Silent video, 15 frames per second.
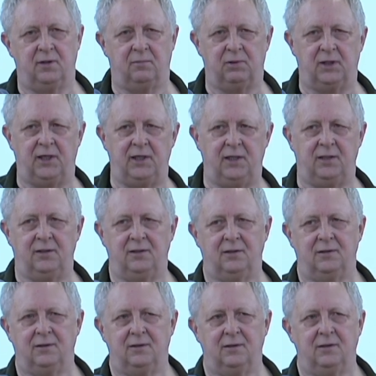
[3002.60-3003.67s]
the play, and
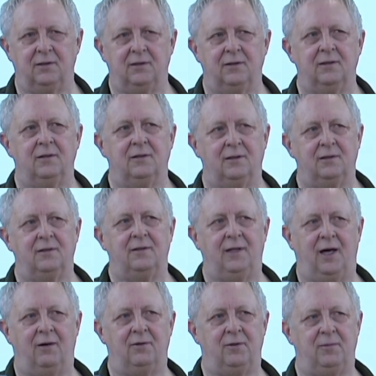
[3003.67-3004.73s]

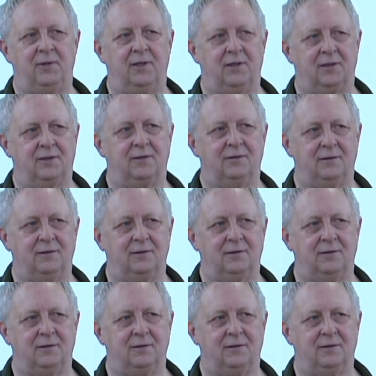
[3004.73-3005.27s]
that would be a.